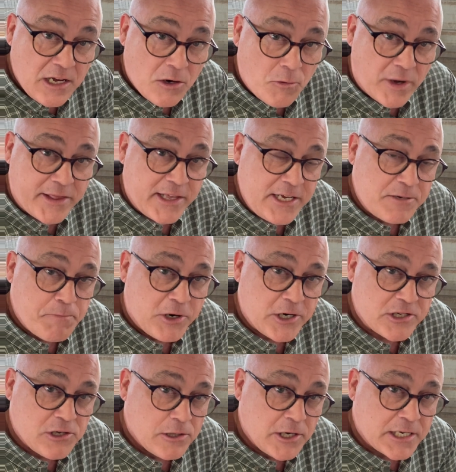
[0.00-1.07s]
what these
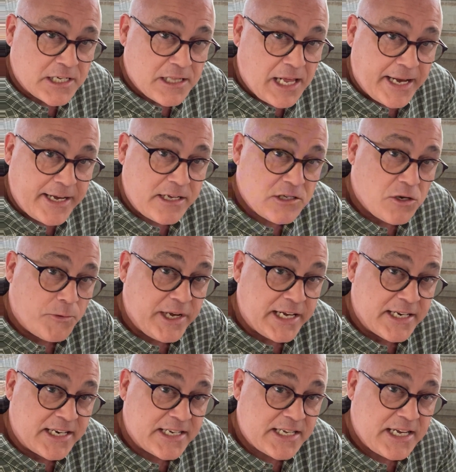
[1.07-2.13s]
birds look like so we
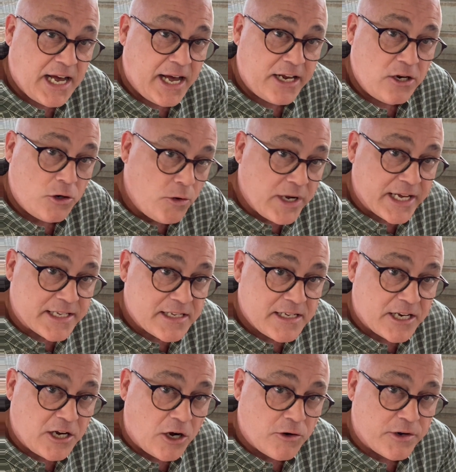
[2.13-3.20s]
can decide who gets
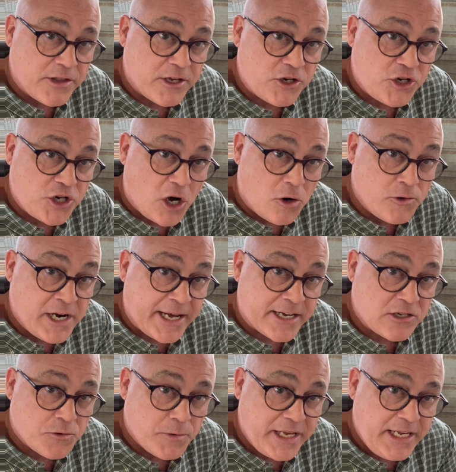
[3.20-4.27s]
to go to the show
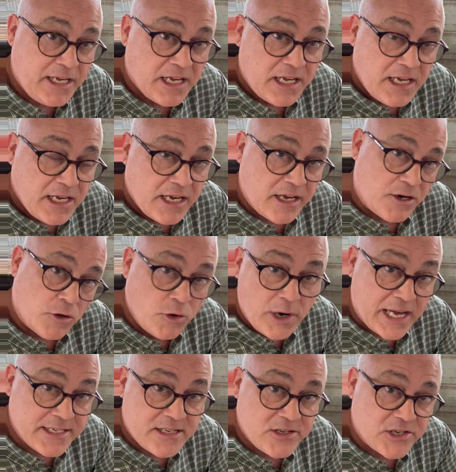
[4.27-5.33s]
next week and who
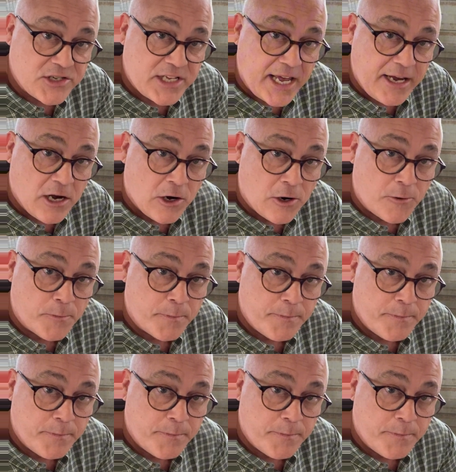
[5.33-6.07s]
has to stay home.